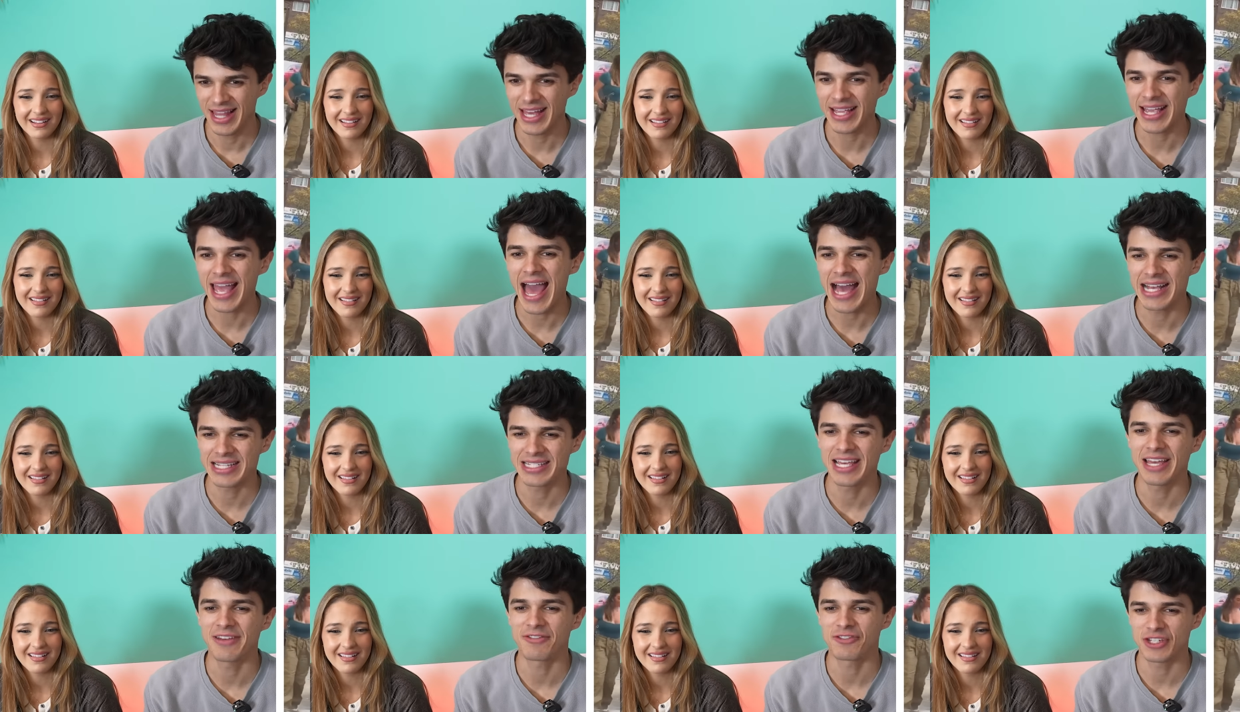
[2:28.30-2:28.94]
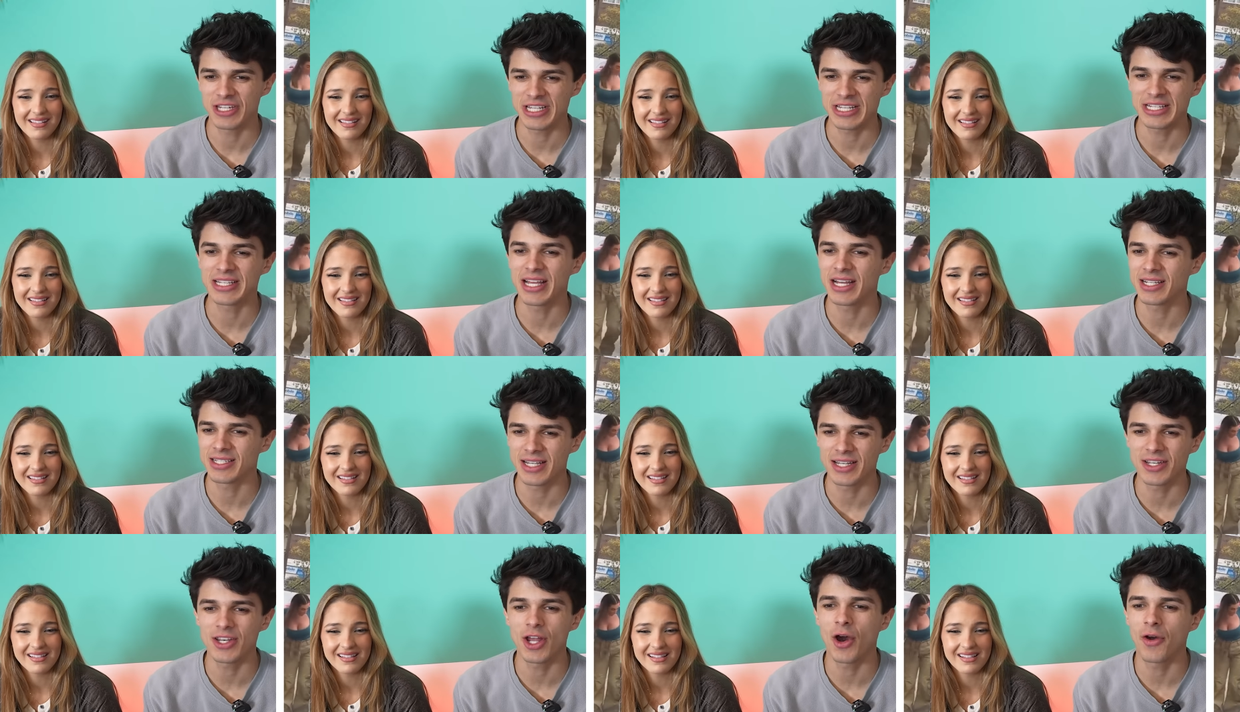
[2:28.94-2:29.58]
Speaker 1: Like as if she
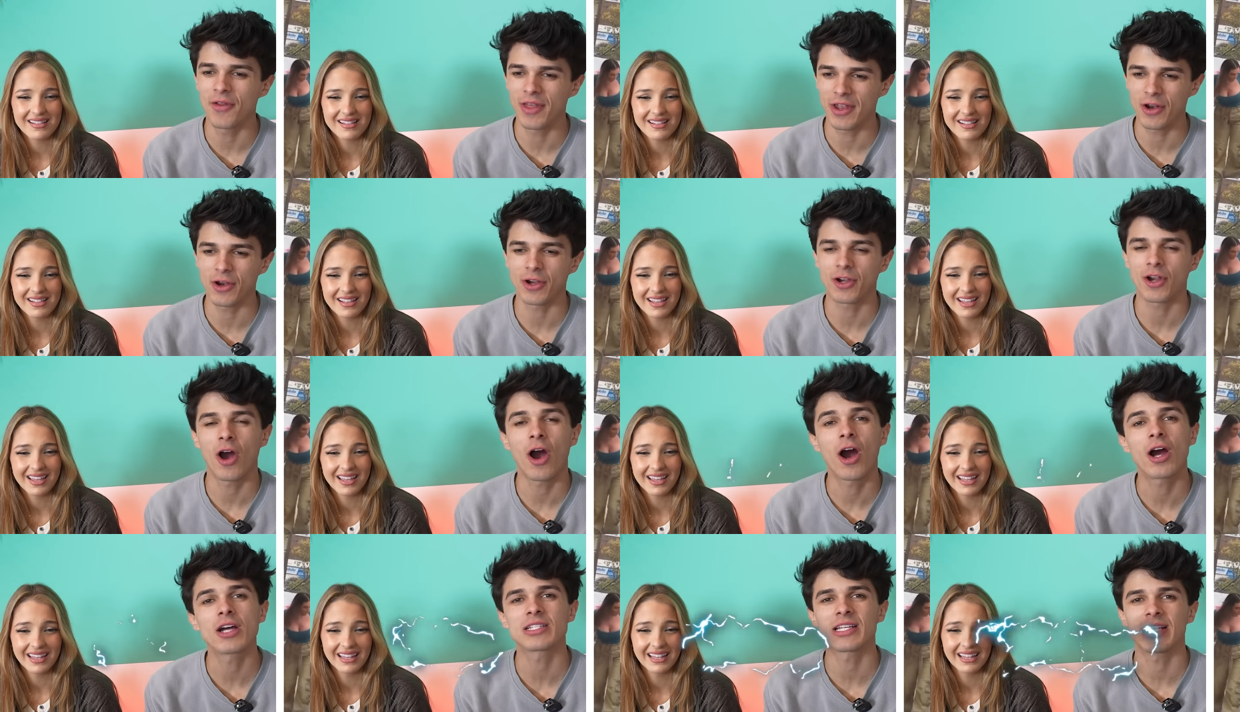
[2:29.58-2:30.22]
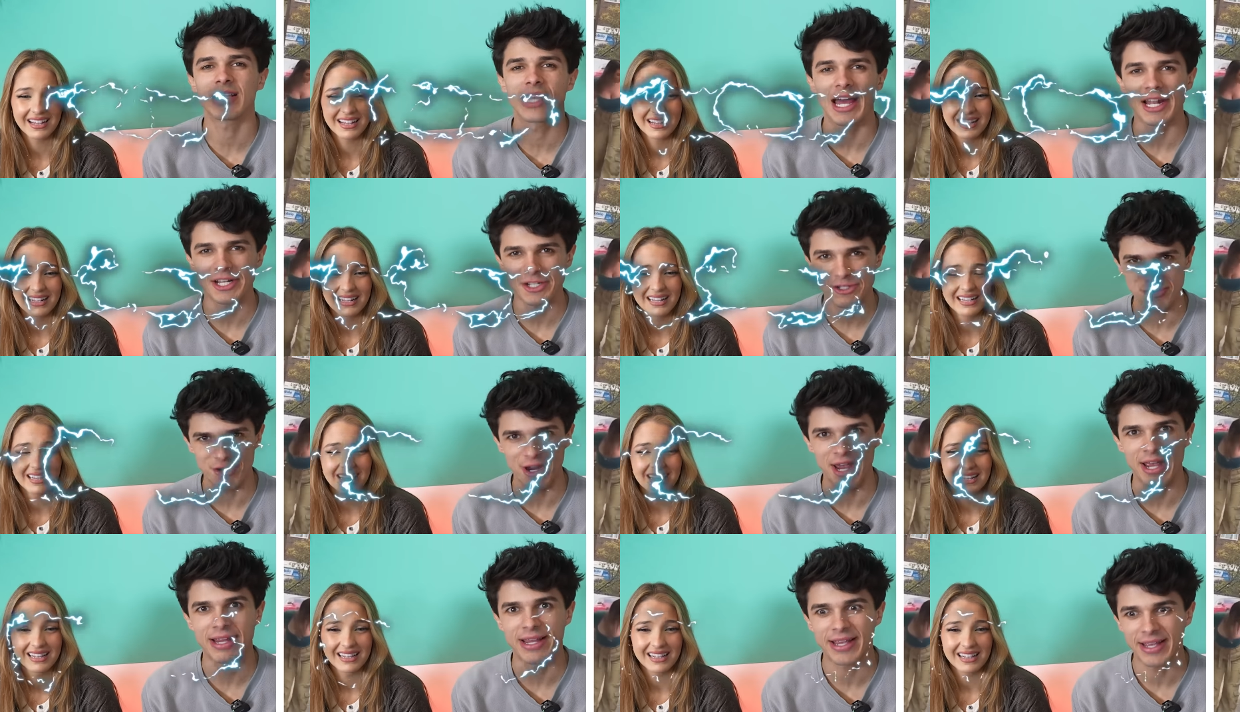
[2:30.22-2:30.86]
doesn't know that her car is
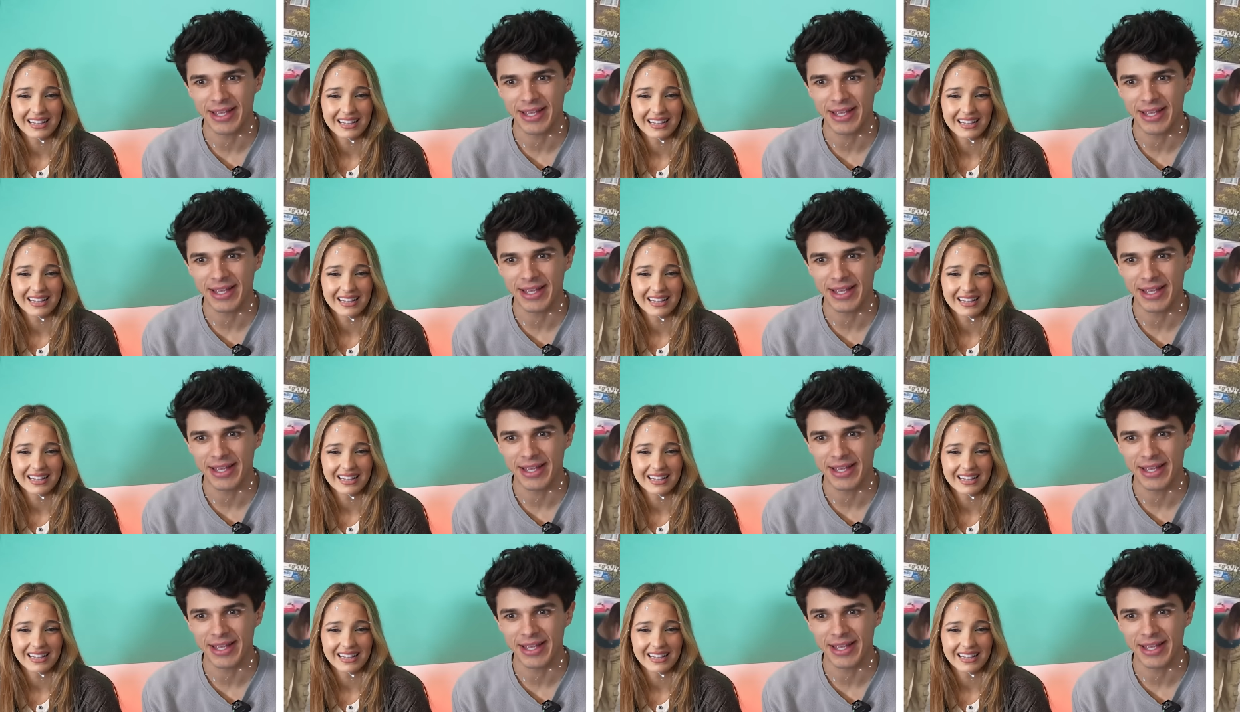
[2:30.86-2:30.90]
electric.